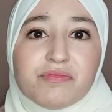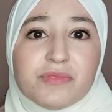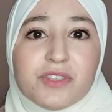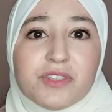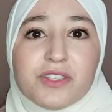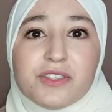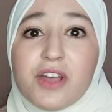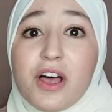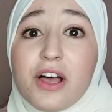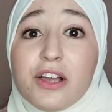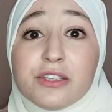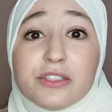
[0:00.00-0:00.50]

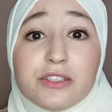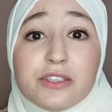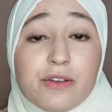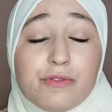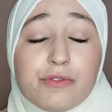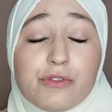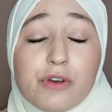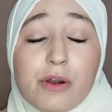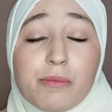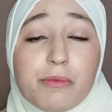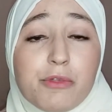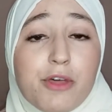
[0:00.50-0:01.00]

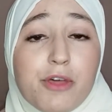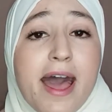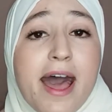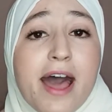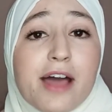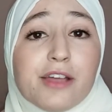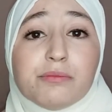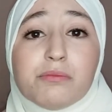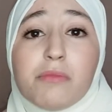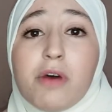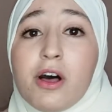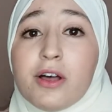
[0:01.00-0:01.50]
starting from the
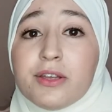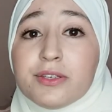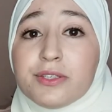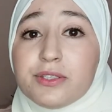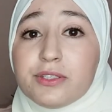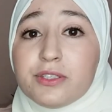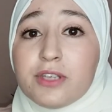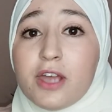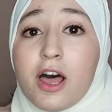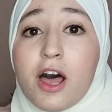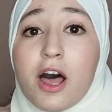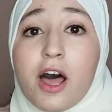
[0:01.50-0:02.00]

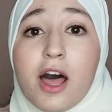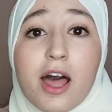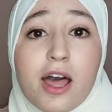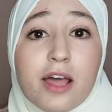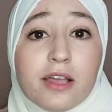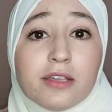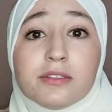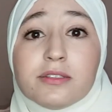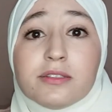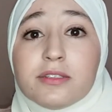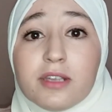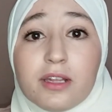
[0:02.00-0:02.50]
headmaster
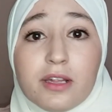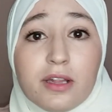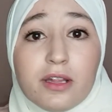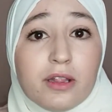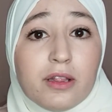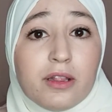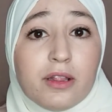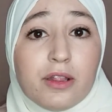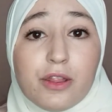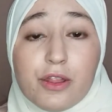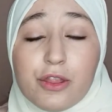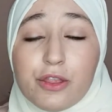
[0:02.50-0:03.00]

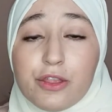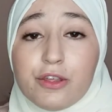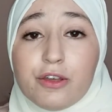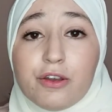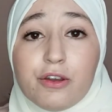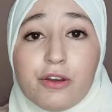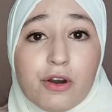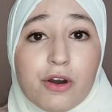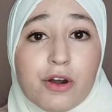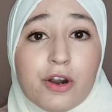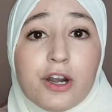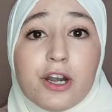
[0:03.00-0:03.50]
until the
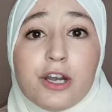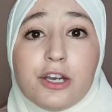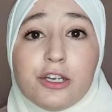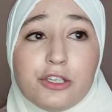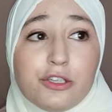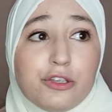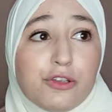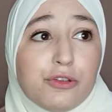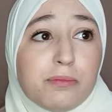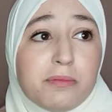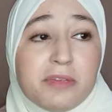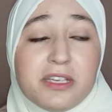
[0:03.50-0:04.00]
guard
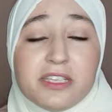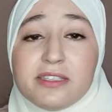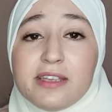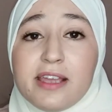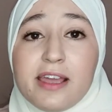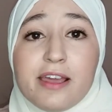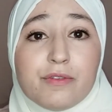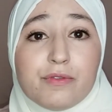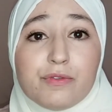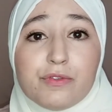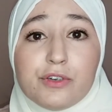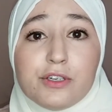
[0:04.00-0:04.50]
you meet
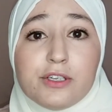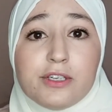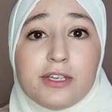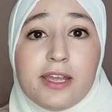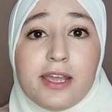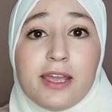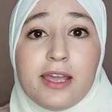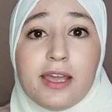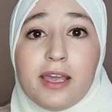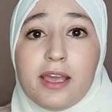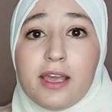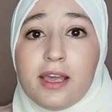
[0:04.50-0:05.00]
every
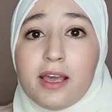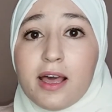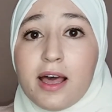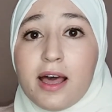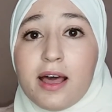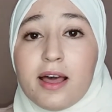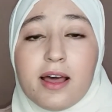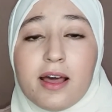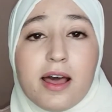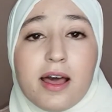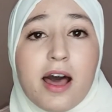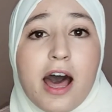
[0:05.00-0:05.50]
day
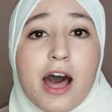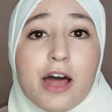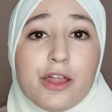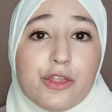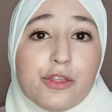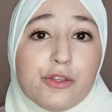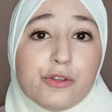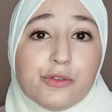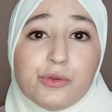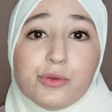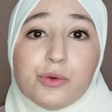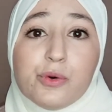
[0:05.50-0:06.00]

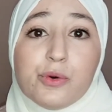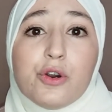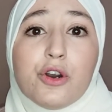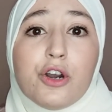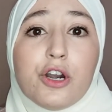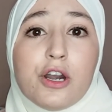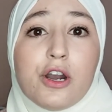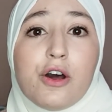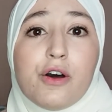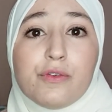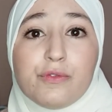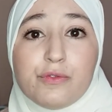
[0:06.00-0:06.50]
at the
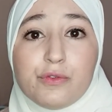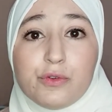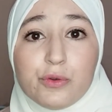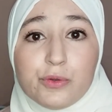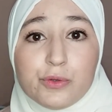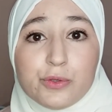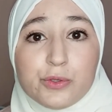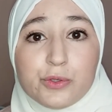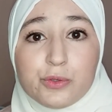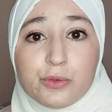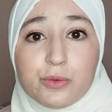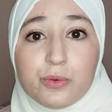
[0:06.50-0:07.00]
door of
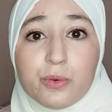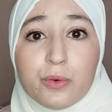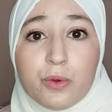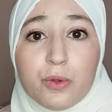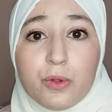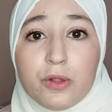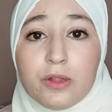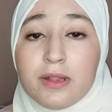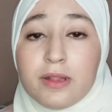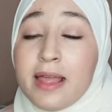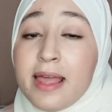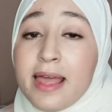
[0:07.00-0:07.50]
your
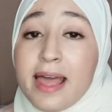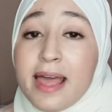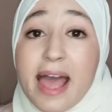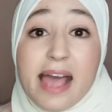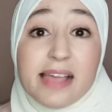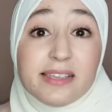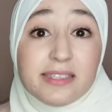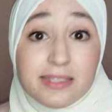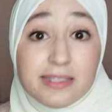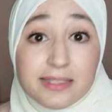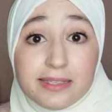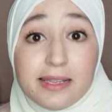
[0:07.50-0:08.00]
school.
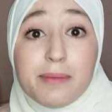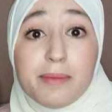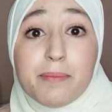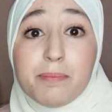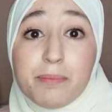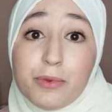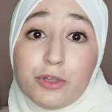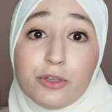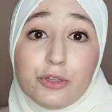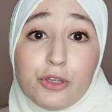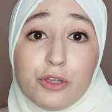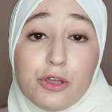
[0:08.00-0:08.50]
A
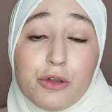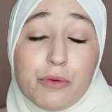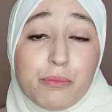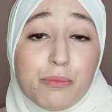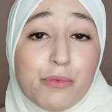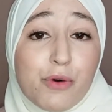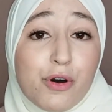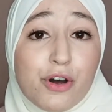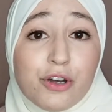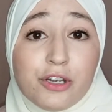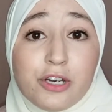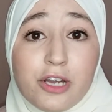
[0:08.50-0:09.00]
simple good
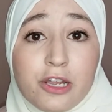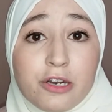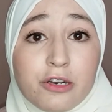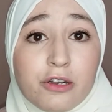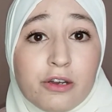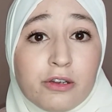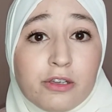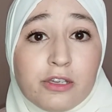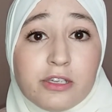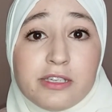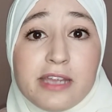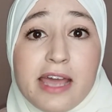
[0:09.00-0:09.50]
morning
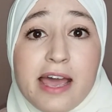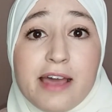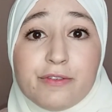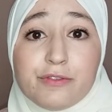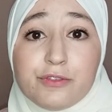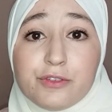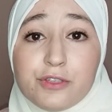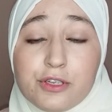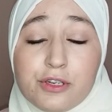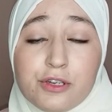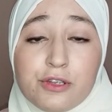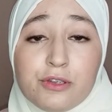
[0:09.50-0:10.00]
or good
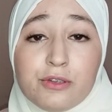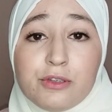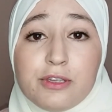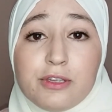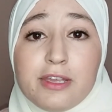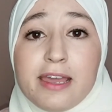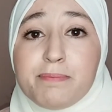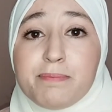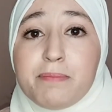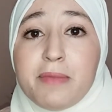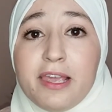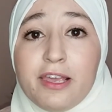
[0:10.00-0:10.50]
afternoon
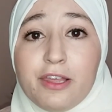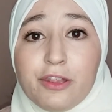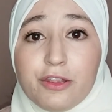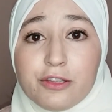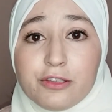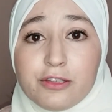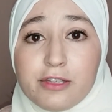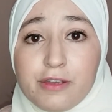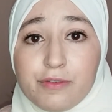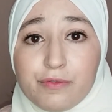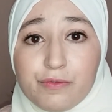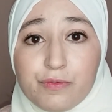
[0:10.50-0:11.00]
can make
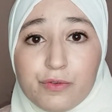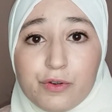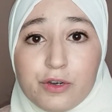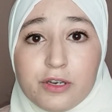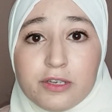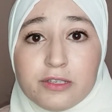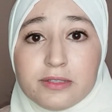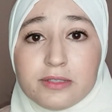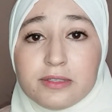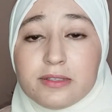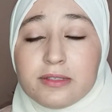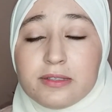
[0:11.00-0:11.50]
the
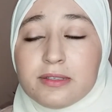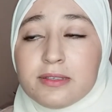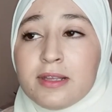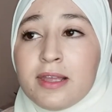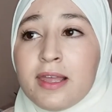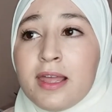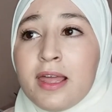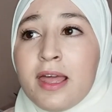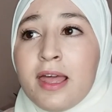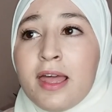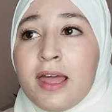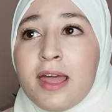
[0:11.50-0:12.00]
difference.
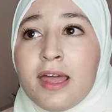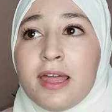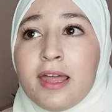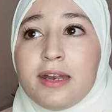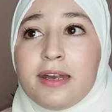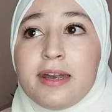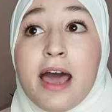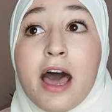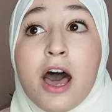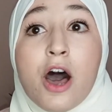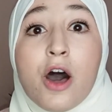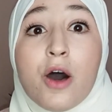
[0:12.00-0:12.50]

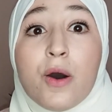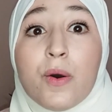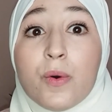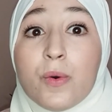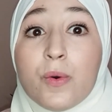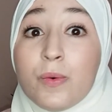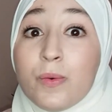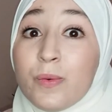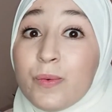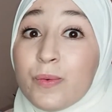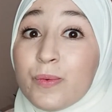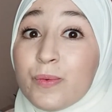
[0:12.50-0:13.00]

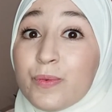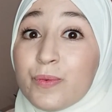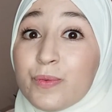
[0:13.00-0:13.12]
Now,